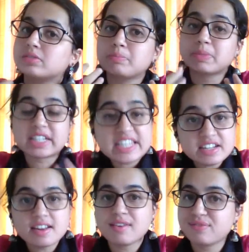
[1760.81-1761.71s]

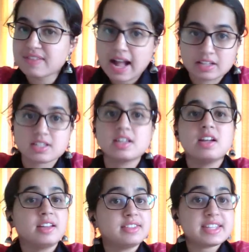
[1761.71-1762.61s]
material facts,
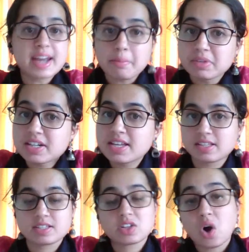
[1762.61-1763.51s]
the
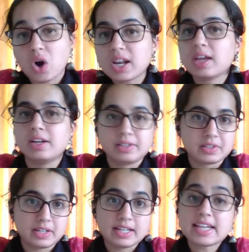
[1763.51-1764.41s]
remedies, all are
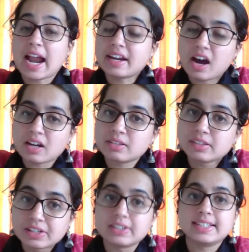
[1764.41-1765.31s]
interlinked and are
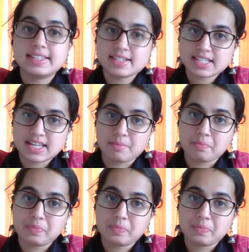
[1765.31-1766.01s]
nearly the same.